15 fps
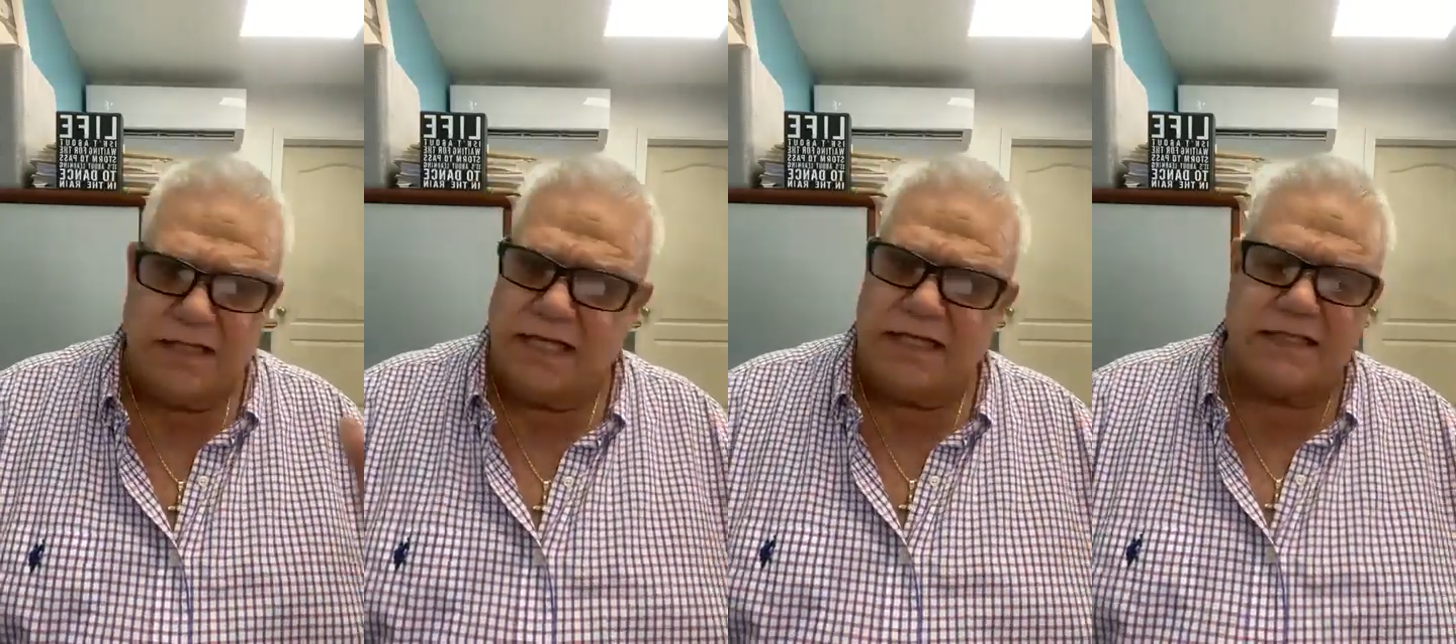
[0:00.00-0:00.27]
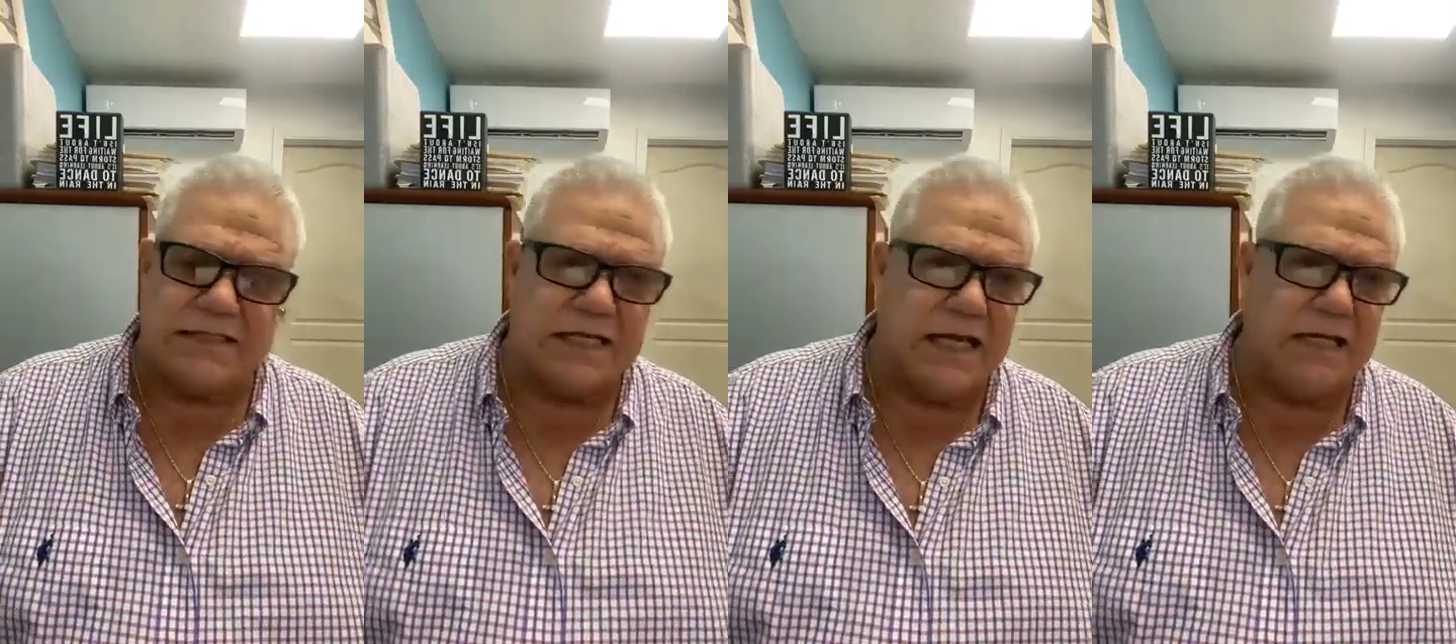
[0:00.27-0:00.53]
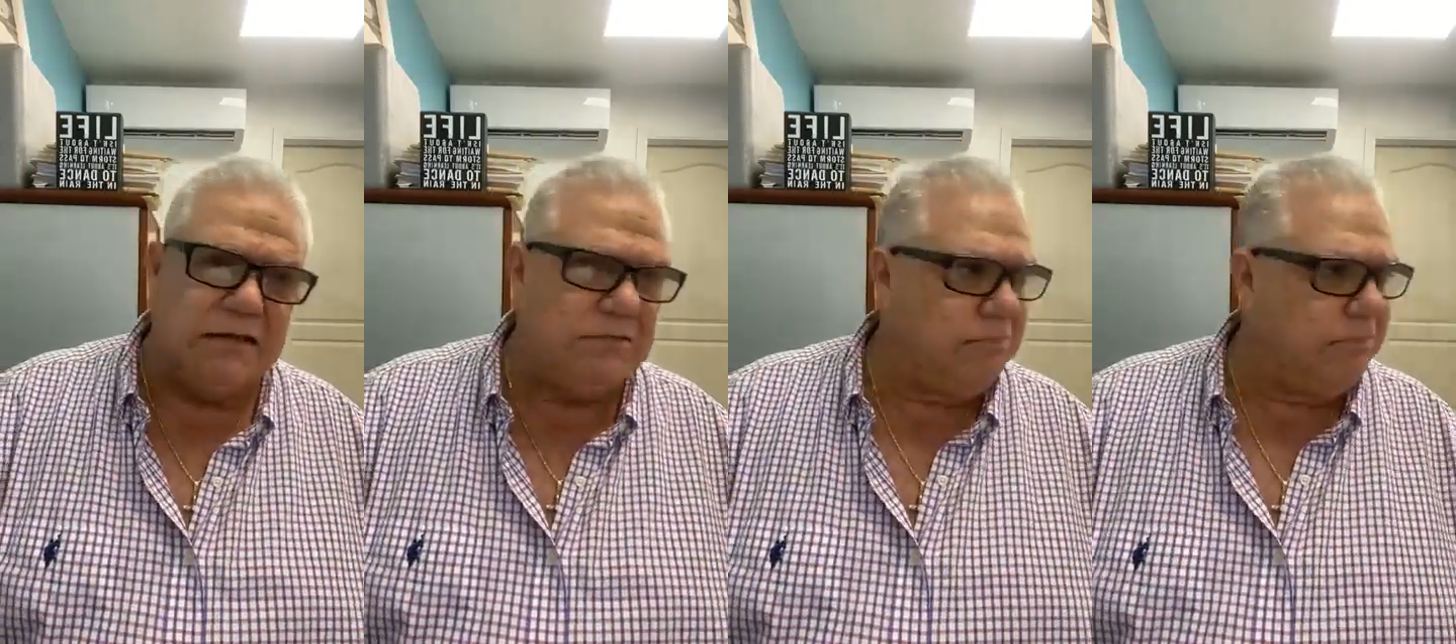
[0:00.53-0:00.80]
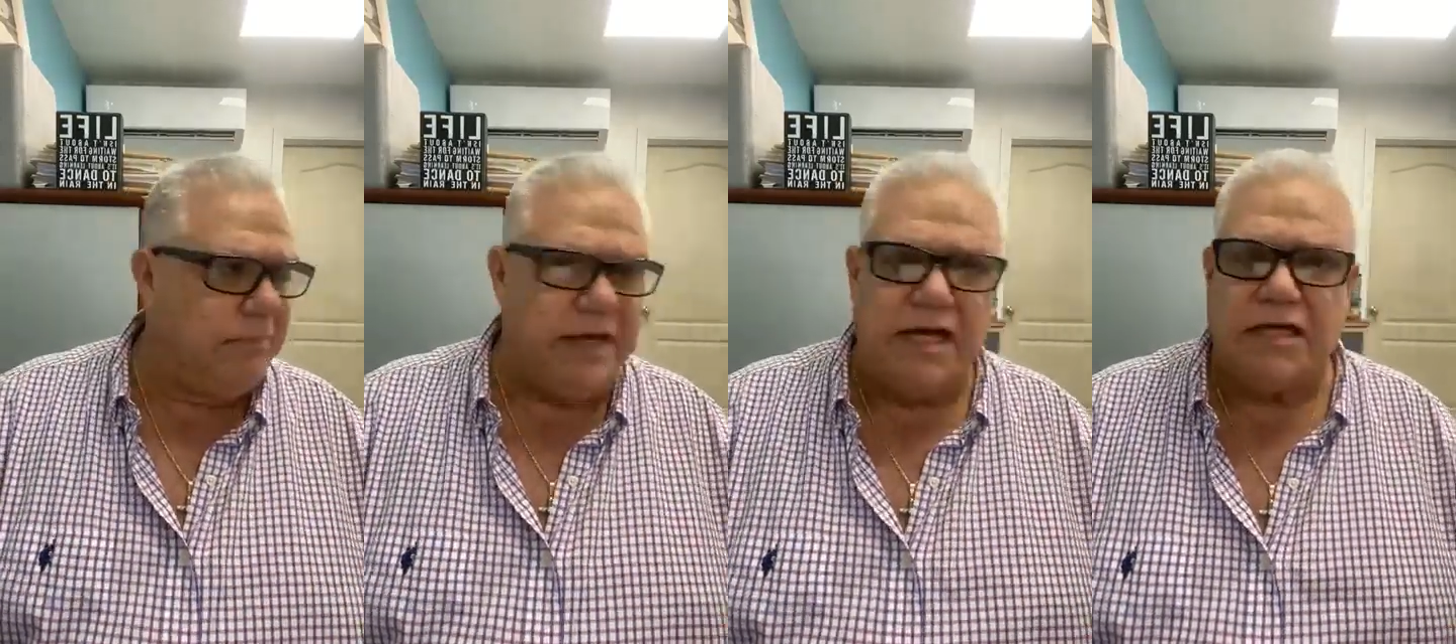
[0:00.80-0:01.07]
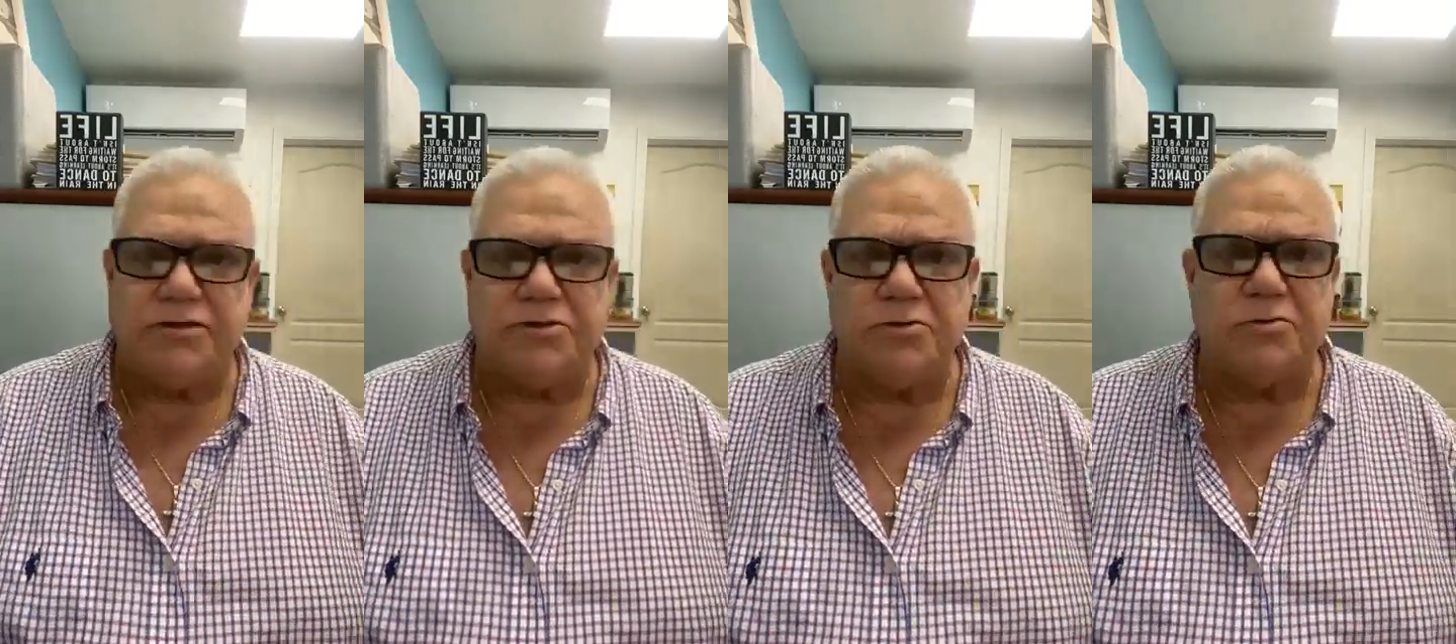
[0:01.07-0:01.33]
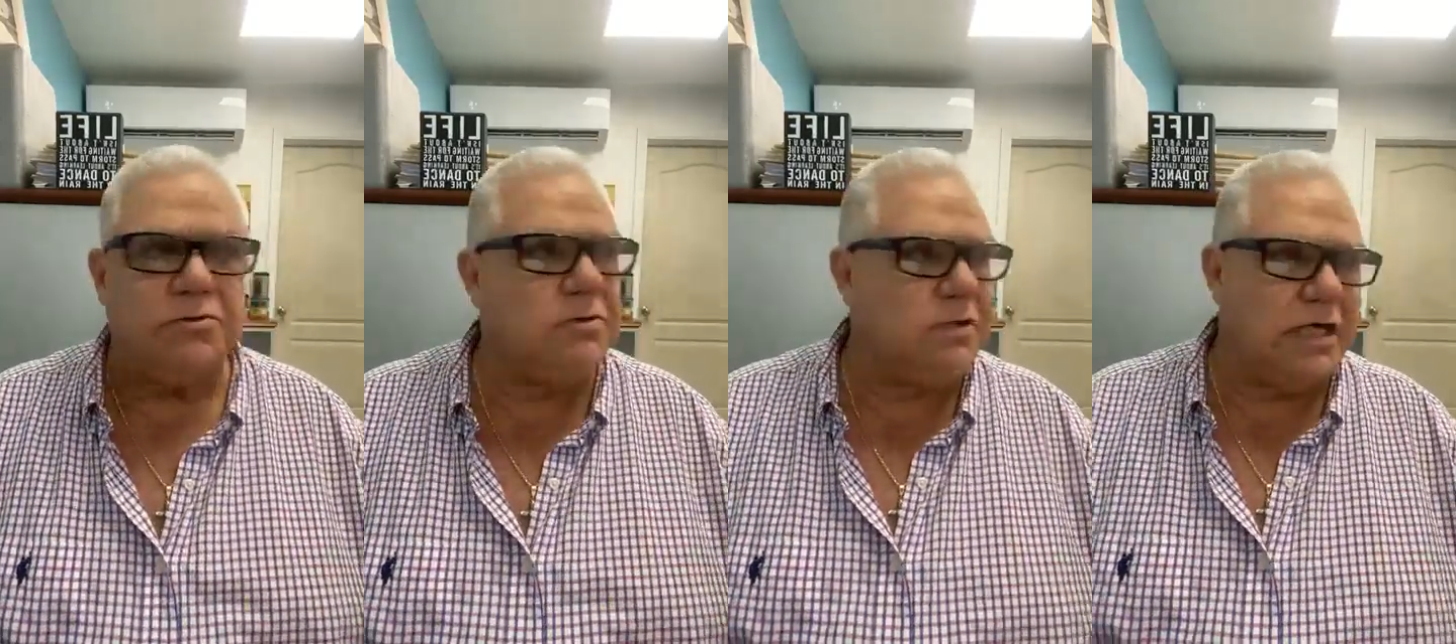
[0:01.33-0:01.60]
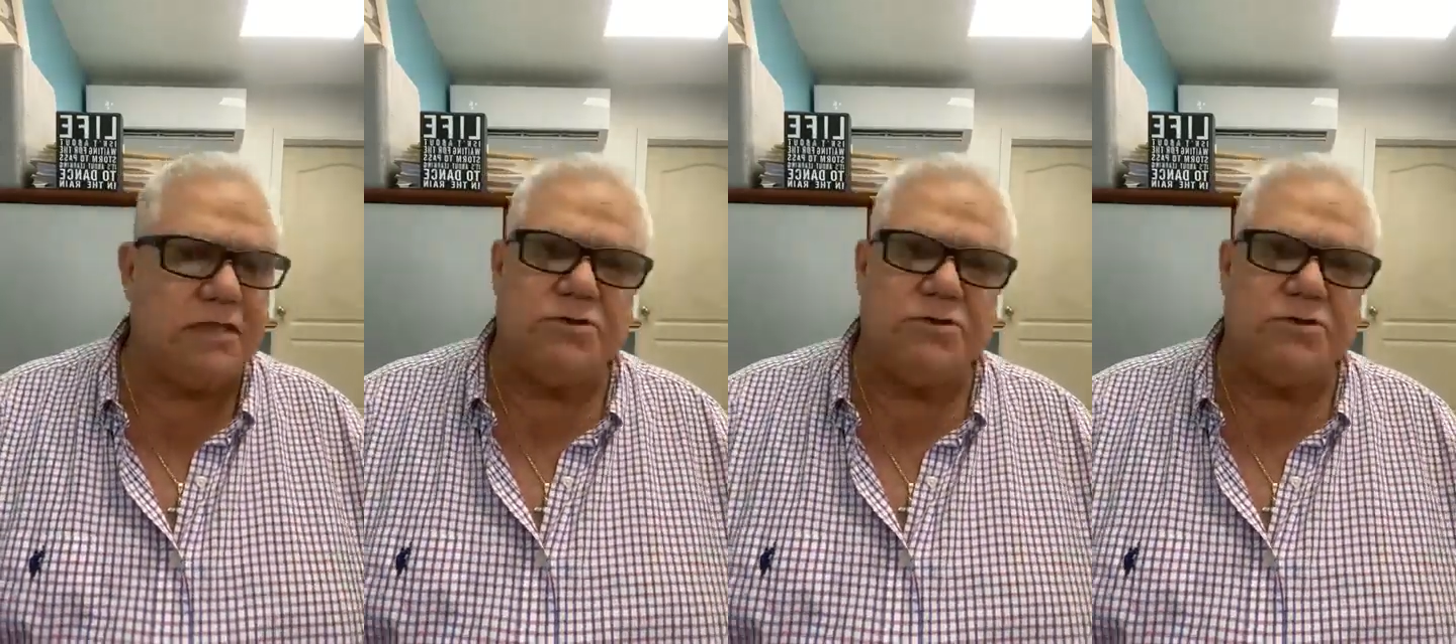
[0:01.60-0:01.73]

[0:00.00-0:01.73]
Then they said May or June,